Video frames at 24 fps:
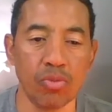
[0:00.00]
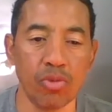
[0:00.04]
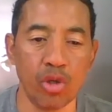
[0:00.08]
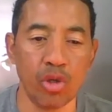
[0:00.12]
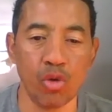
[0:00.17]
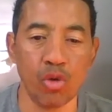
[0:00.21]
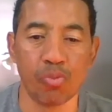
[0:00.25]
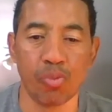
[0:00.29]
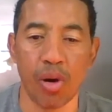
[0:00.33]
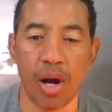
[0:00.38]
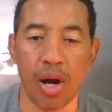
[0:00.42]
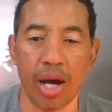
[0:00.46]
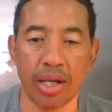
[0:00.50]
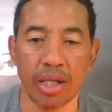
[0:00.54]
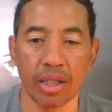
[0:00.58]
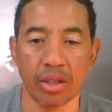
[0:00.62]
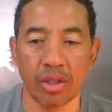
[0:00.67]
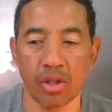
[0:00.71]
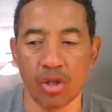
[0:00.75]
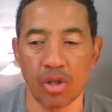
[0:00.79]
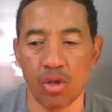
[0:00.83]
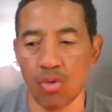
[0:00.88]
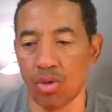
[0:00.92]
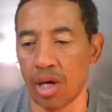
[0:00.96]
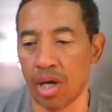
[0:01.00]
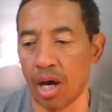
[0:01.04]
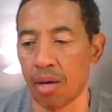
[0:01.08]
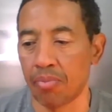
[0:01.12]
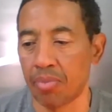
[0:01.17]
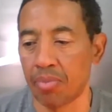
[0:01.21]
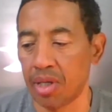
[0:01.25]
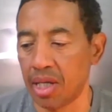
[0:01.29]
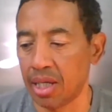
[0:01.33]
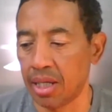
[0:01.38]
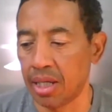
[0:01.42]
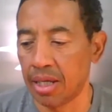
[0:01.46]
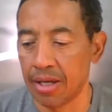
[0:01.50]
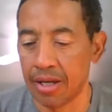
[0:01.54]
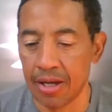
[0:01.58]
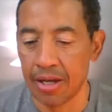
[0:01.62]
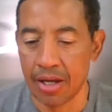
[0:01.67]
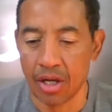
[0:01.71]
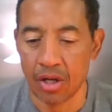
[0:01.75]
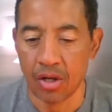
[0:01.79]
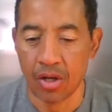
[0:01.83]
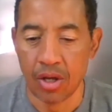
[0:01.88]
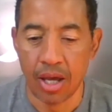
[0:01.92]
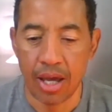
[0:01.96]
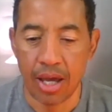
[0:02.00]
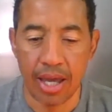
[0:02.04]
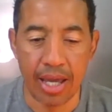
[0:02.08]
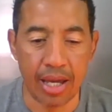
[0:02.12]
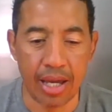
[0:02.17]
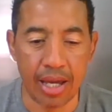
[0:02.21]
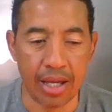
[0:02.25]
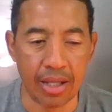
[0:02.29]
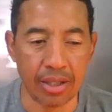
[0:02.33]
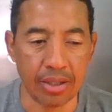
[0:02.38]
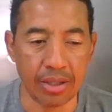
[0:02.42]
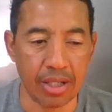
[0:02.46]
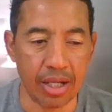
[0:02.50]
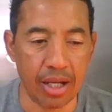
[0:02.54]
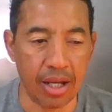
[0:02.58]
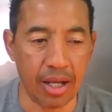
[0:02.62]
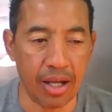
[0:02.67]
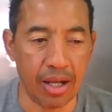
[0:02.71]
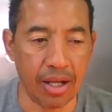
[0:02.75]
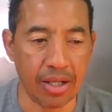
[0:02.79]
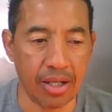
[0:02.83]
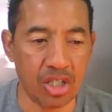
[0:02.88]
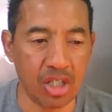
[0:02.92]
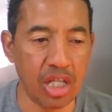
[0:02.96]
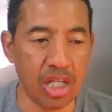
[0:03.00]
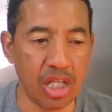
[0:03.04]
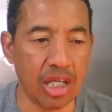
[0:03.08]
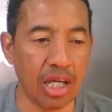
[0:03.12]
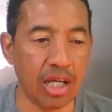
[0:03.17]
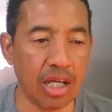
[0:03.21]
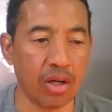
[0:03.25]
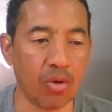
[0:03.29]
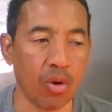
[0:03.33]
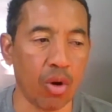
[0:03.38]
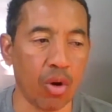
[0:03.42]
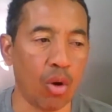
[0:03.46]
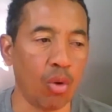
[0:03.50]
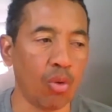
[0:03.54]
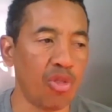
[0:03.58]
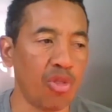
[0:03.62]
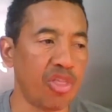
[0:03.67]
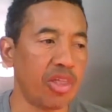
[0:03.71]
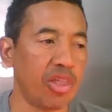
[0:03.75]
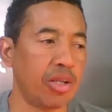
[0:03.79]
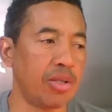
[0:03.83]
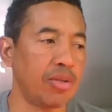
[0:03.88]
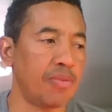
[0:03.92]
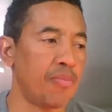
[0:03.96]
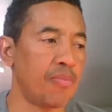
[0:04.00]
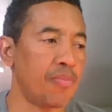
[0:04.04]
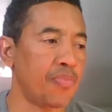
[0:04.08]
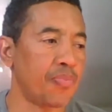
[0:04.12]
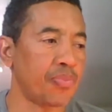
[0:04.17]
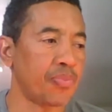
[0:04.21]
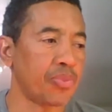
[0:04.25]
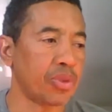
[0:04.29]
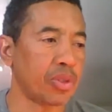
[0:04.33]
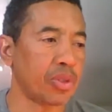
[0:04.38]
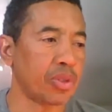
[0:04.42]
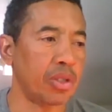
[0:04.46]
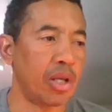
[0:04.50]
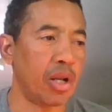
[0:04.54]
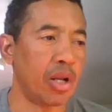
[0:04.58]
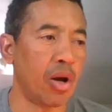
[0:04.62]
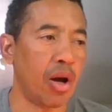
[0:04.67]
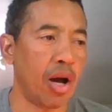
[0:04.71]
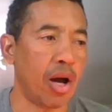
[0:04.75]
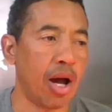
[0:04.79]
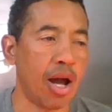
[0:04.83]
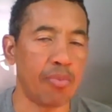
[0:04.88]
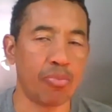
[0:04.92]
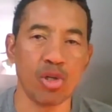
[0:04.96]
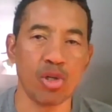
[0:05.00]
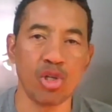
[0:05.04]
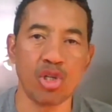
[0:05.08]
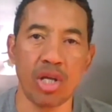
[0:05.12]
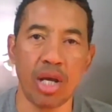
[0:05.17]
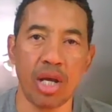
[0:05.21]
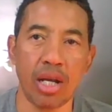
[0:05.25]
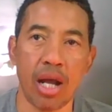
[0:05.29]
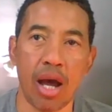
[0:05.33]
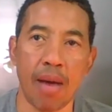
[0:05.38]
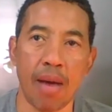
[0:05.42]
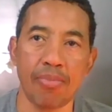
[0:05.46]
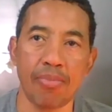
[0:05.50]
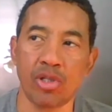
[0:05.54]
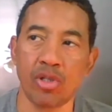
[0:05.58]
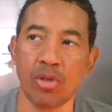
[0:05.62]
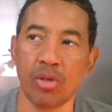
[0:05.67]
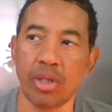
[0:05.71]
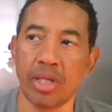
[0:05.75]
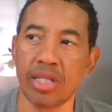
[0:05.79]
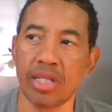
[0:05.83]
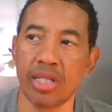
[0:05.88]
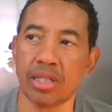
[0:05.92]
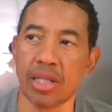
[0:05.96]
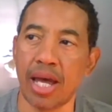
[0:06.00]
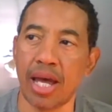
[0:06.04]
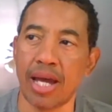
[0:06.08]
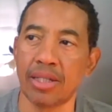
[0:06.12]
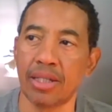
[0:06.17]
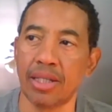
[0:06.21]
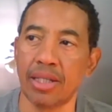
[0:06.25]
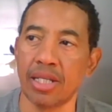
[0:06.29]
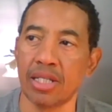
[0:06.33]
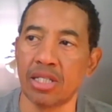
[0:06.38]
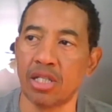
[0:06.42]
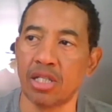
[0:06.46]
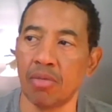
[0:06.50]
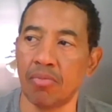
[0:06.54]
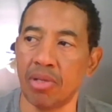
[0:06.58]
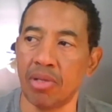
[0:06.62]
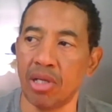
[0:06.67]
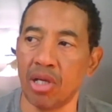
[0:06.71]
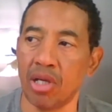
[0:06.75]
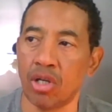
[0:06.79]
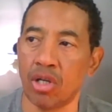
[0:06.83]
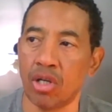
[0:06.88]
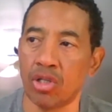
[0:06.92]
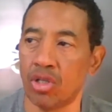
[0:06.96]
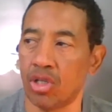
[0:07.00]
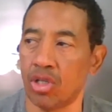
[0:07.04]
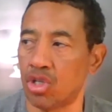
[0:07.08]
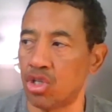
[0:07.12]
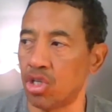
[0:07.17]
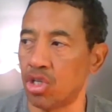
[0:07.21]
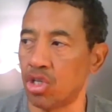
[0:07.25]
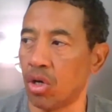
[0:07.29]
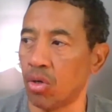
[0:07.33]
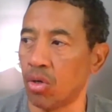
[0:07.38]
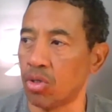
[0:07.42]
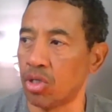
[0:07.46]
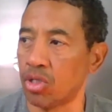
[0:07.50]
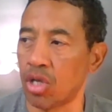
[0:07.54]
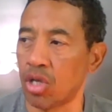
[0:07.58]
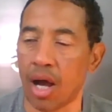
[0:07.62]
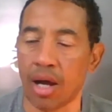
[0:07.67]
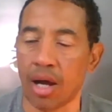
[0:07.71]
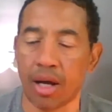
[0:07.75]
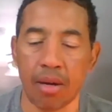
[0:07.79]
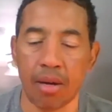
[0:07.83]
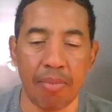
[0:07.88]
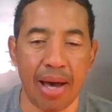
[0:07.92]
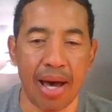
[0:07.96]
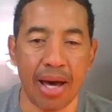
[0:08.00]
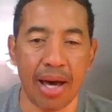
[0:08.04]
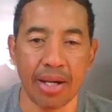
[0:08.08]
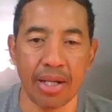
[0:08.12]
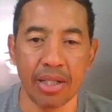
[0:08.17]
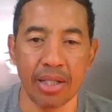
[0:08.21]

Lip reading: product, new company, and seeking growth. And you know, I appreciate opportunities like this to be on your show to talk about it.